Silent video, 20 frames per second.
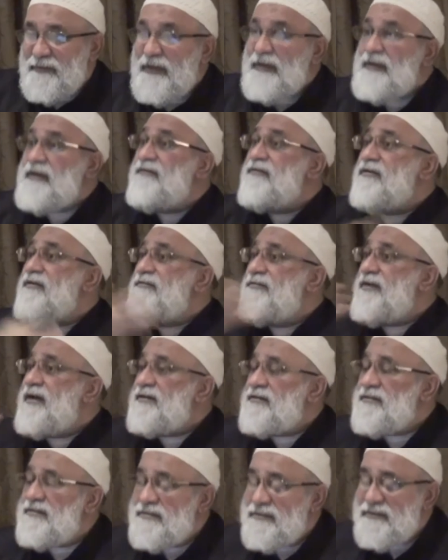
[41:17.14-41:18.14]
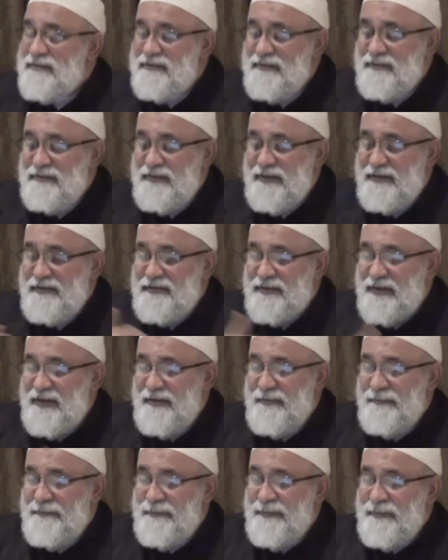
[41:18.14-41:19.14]
It even affects, they
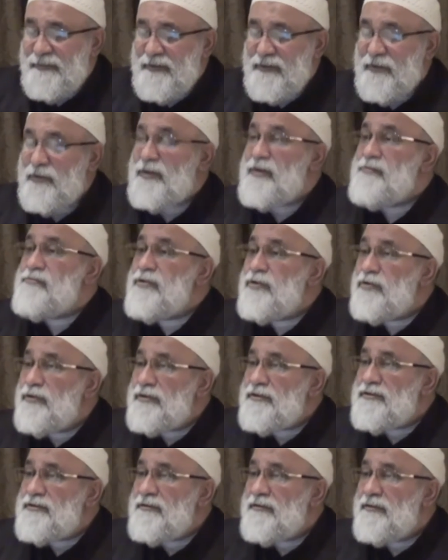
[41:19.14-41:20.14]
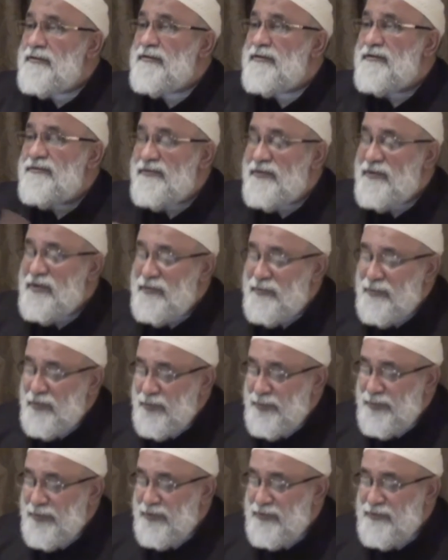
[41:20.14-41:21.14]
say, your immunity, and therefore you're
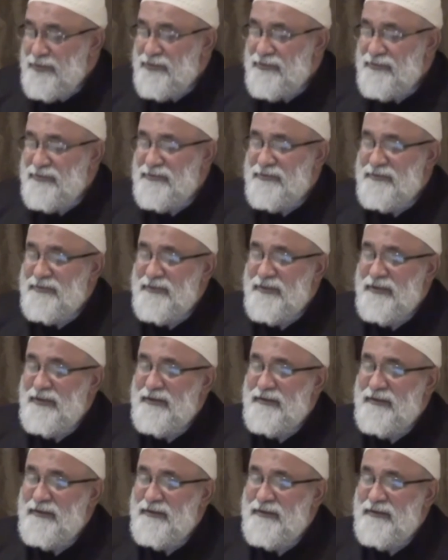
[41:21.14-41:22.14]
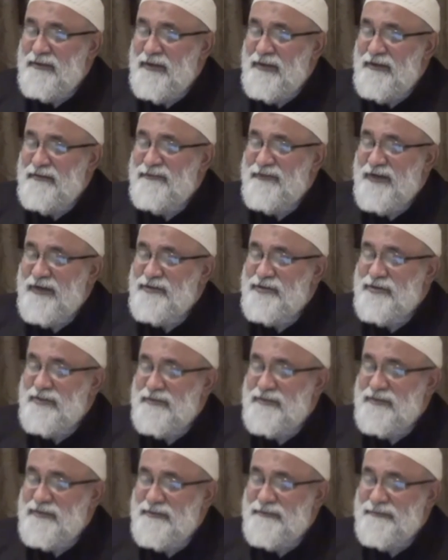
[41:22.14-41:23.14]
more prone to
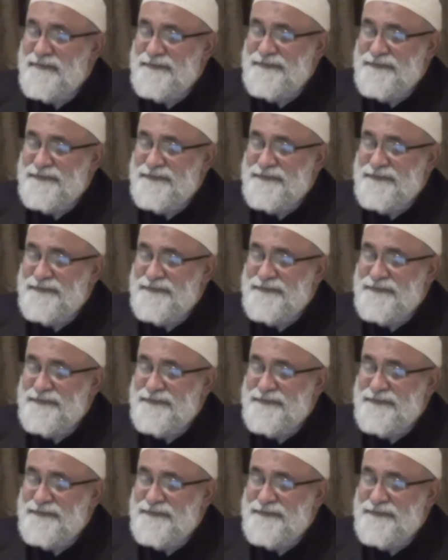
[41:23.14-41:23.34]
infections.